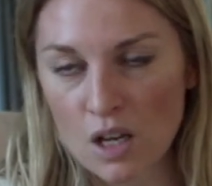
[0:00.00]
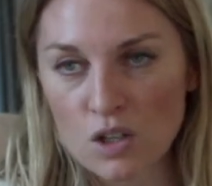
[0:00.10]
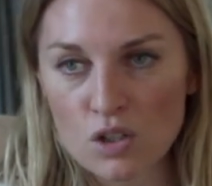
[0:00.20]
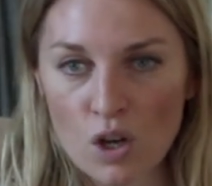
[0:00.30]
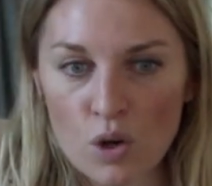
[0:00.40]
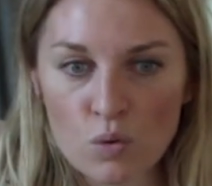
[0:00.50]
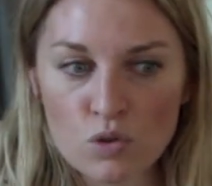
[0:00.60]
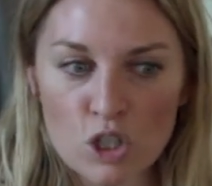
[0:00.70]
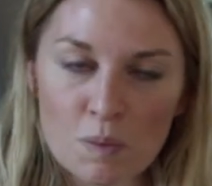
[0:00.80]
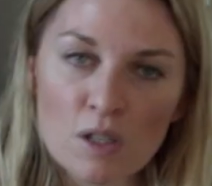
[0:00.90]
So
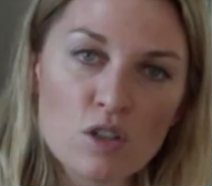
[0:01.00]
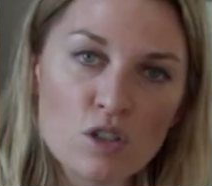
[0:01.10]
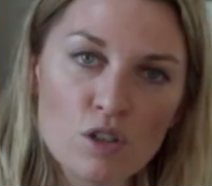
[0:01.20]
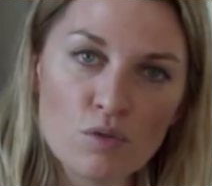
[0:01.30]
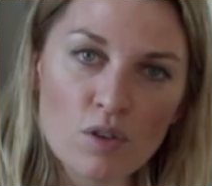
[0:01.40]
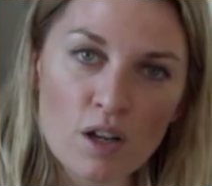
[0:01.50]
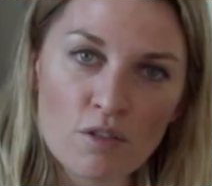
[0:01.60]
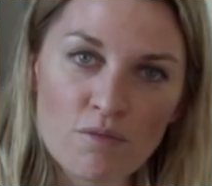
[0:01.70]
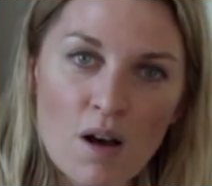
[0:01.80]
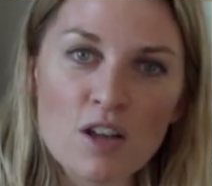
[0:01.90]
just because you've kind
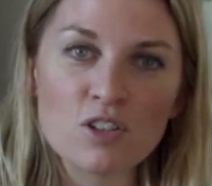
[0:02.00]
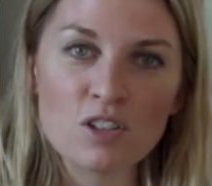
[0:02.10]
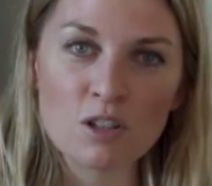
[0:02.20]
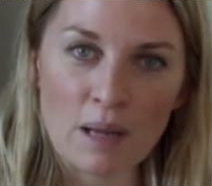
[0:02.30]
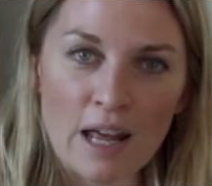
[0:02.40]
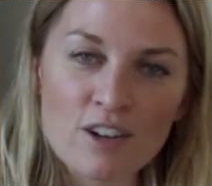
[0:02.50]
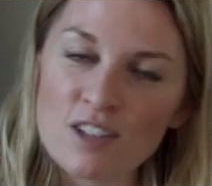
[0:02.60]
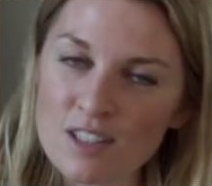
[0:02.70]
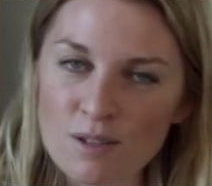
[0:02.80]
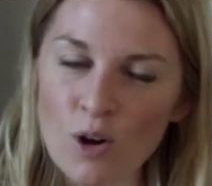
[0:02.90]
of mastered the bladder
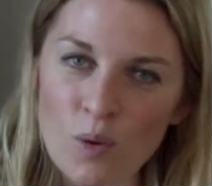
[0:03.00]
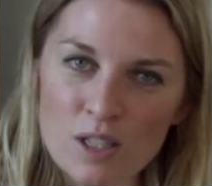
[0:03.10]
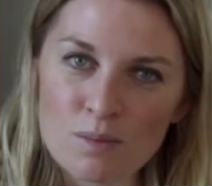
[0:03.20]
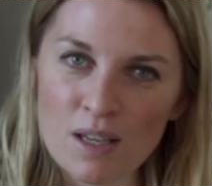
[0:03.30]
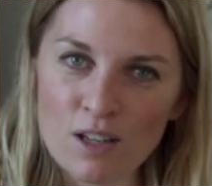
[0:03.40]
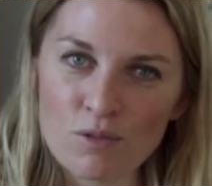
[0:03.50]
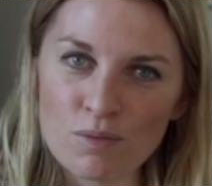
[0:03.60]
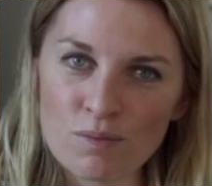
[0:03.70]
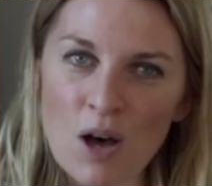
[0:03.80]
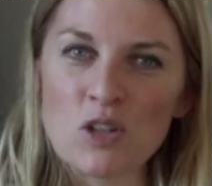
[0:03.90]
doesn't always mean you've
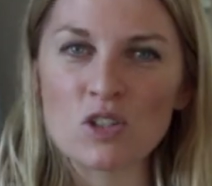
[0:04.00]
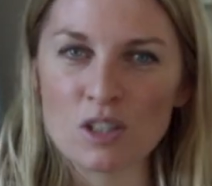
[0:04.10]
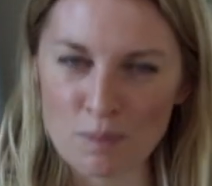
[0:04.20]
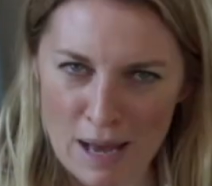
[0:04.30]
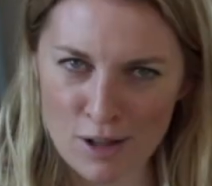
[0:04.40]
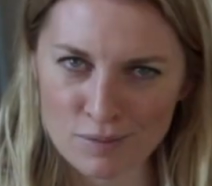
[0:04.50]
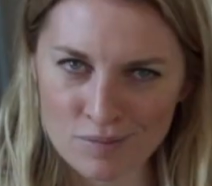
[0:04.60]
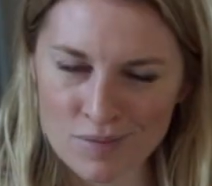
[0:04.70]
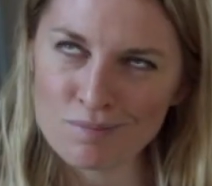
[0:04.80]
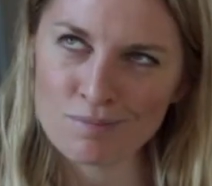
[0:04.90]
mastered the bowel
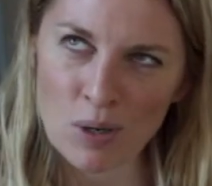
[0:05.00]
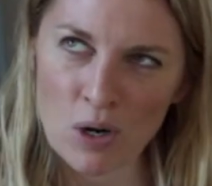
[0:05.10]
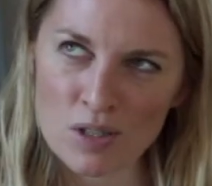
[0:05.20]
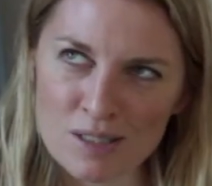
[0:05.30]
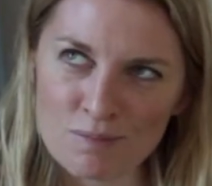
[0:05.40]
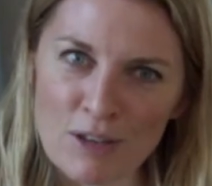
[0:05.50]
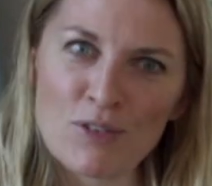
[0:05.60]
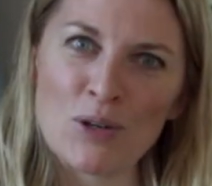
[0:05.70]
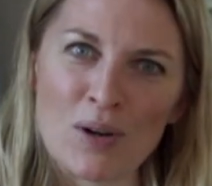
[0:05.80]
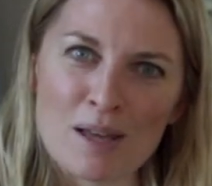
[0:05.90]
parts, if
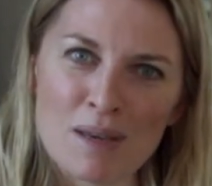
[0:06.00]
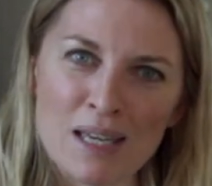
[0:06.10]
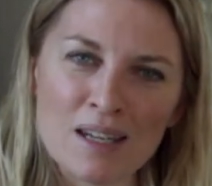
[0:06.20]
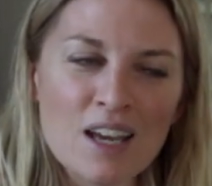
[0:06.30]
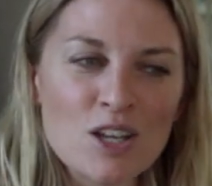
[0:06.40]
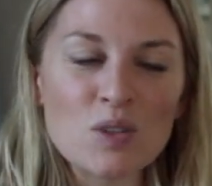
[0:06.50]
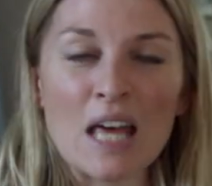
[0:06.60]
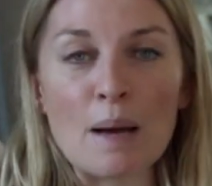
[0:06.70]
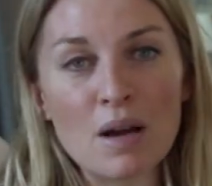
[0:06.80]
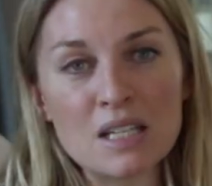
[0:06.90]
you know what I mean. So
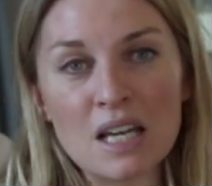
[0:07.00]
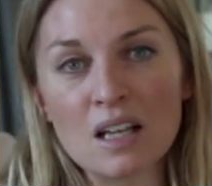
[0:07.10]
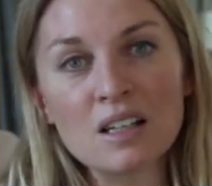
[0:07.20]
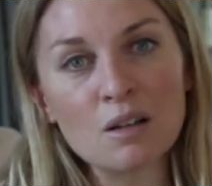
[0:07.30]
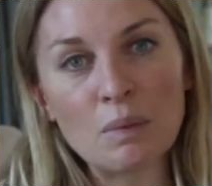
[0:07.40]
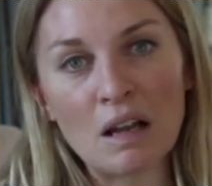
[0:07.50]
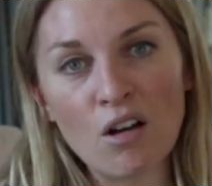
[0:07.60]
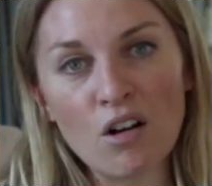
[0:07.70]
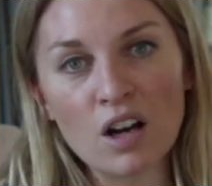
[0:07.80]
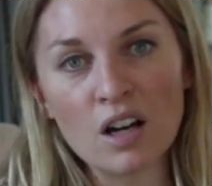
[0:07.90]
that might take a little bit
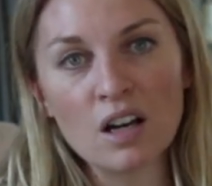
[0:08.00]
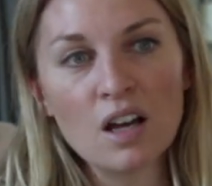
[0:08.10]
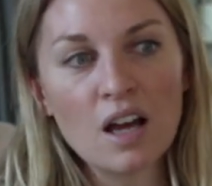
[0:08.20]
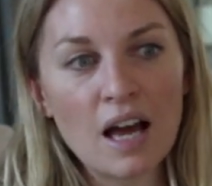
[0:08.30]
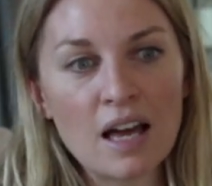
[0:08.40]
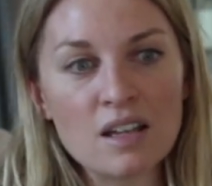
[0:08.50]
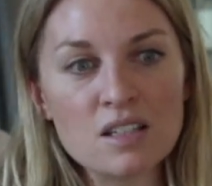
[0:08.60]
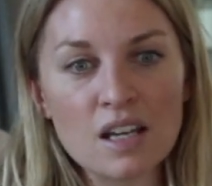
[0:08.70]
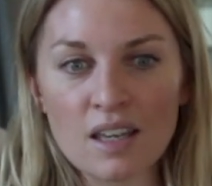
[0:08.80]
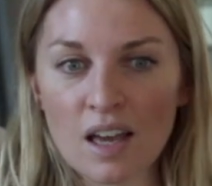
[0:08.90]
longer.
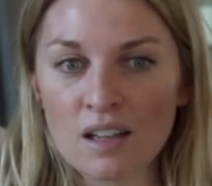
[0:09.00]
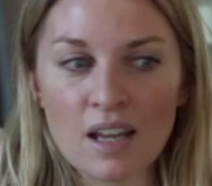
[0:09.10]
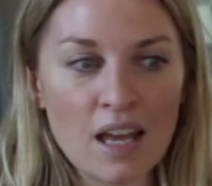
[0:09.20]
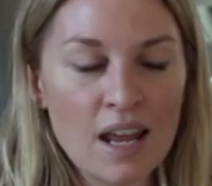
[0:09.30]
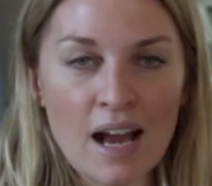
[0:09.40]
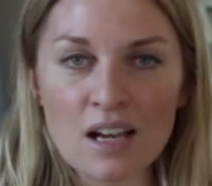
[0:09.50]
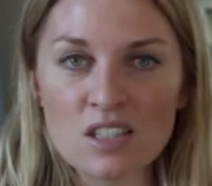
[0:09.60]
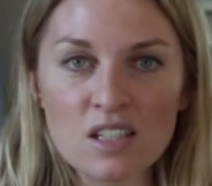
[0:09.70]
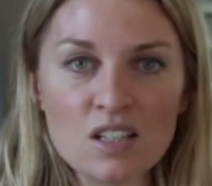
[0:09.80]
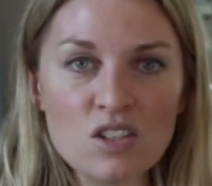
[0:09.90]
And again, any
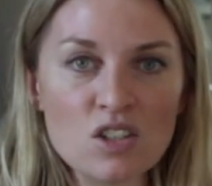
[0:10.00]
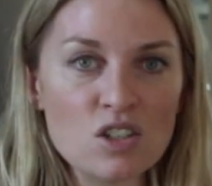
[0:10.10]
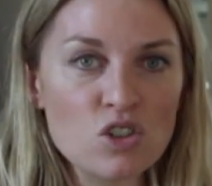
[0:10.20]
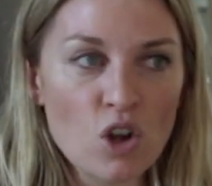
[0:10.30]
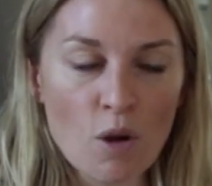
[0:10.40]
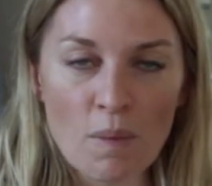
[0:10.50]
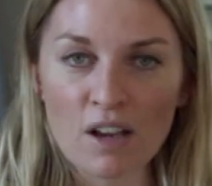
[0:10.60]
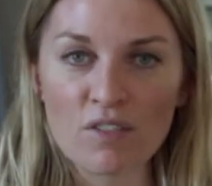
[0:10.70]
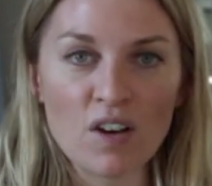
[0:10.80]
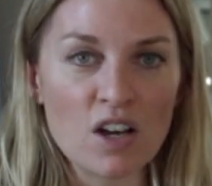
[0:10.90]
accidents, don't make
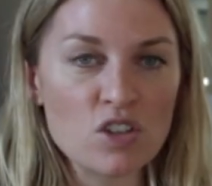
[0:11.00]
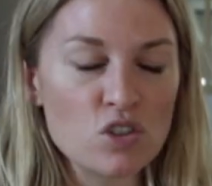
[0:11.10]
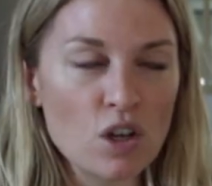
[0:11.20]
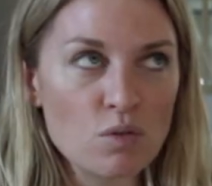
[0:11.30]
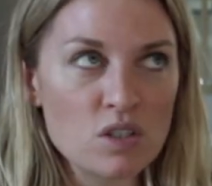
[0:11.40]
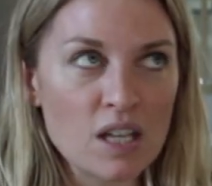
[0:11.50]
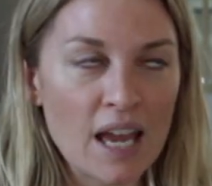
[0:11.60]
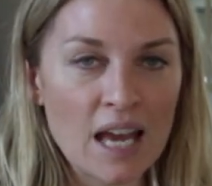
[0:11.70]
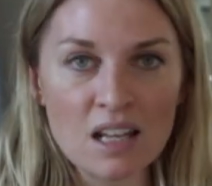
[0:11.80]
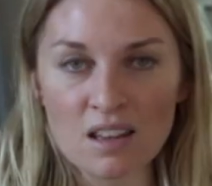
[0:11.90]
a fuss, don't say
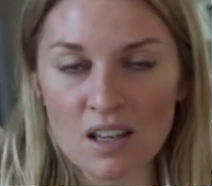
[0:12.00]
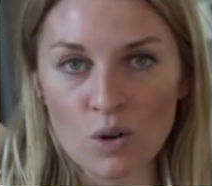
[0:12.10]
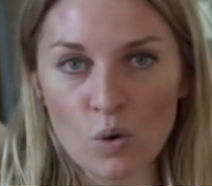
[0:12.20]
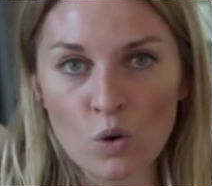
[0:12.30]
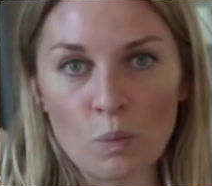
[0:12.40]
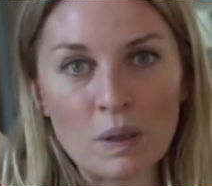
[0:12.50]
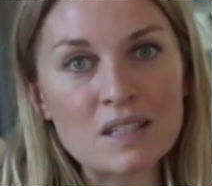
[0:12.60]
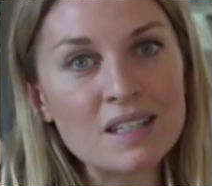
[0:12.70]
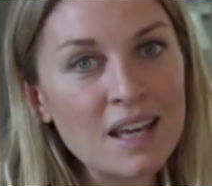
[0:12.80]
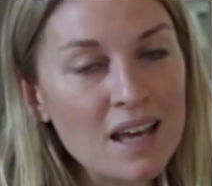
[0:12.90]
anything at all,
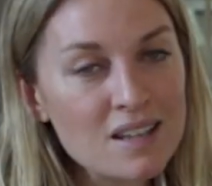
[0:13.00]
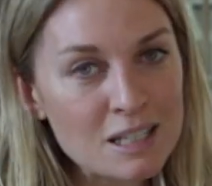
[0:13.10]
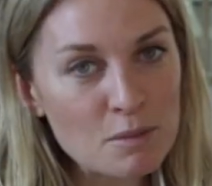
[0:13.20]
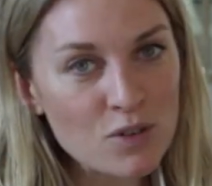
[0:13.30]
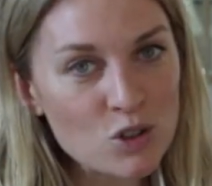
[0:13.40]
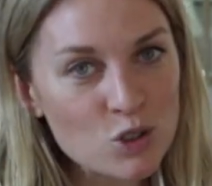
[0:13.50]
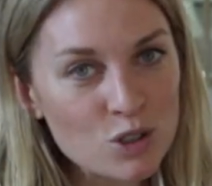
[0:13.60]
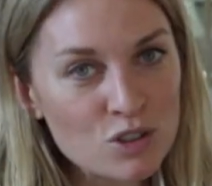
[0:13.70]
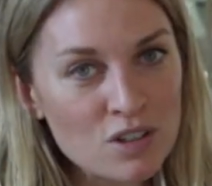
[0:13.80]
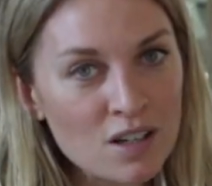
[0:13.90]
because again, some of our
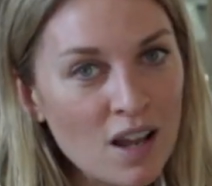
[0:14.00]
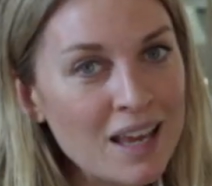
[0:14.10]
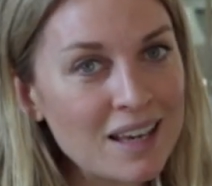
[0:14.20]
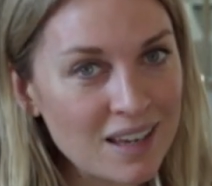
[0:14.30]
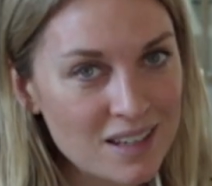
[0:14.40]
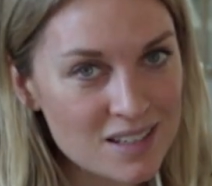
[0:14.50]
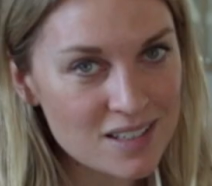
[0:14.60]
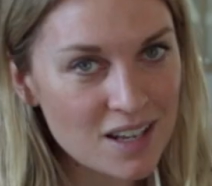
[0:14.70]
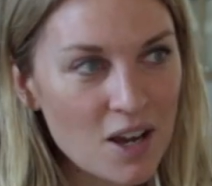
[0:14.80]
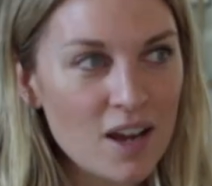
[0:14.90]
children like it
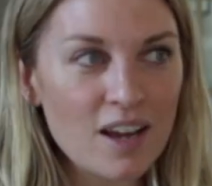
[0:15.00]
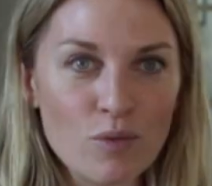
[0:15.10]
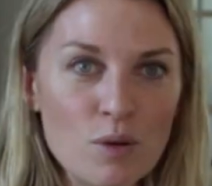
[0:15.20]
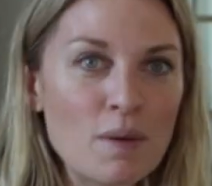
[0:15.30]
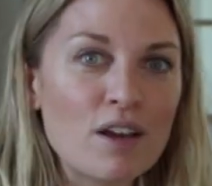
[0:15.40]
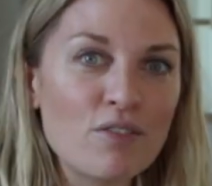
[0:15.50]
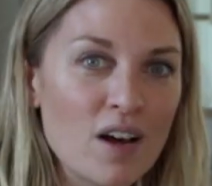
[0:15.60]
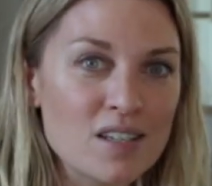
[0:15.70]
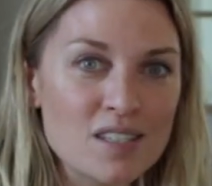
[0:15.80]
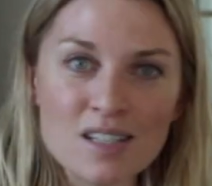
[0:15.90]
if we make a
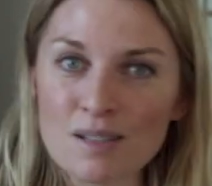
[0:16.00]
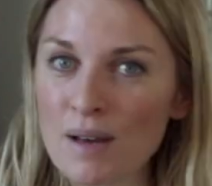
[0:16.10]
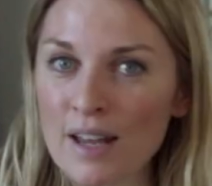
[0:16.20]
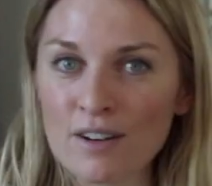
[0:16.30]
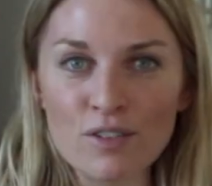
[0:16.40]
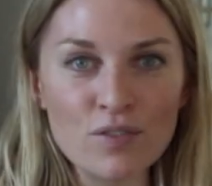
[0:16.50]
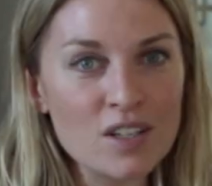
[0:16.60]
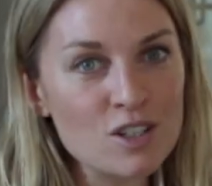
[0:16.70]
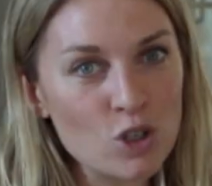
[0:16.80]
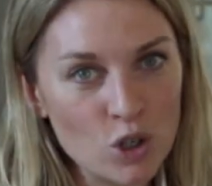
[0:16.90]
fuss. Doesn't matter if
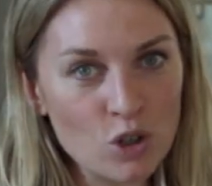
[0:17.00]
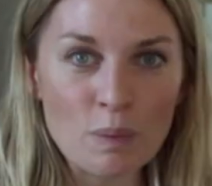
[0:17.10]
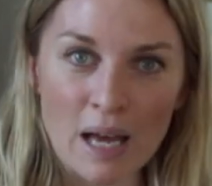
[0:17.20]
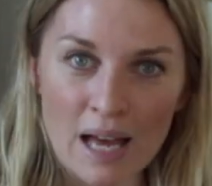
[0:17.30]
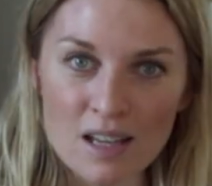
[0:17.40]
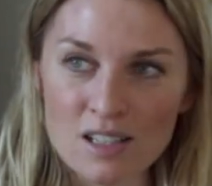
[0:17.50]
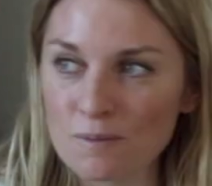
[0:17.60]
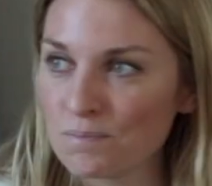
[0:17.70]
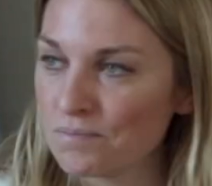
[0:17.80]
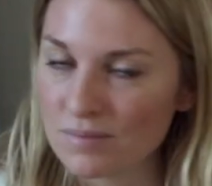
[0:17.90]
it's good or bad,
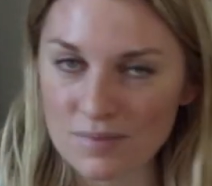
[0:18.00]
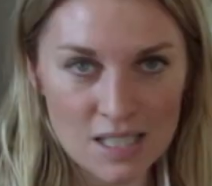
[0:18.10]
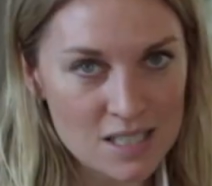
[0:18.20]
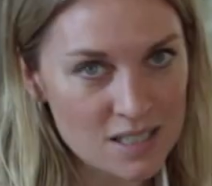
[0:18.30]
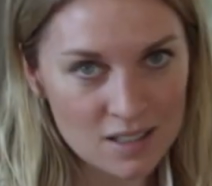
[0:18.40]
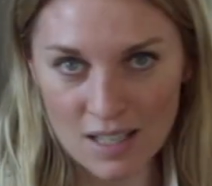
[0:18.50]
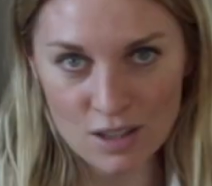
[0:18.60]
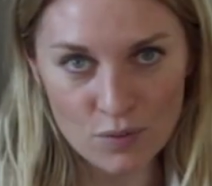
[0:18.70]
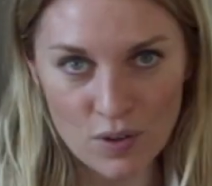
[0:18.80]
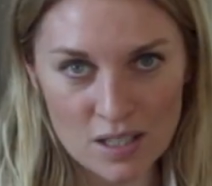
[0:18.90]
they still like
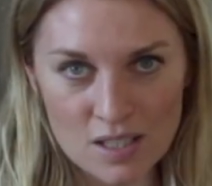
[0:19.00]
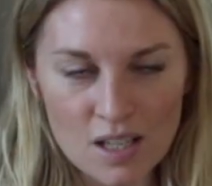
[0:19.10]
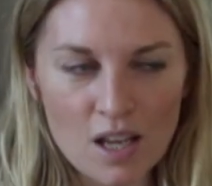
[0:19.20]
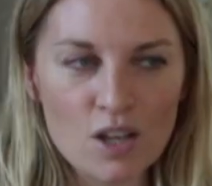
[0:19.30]
the fuss.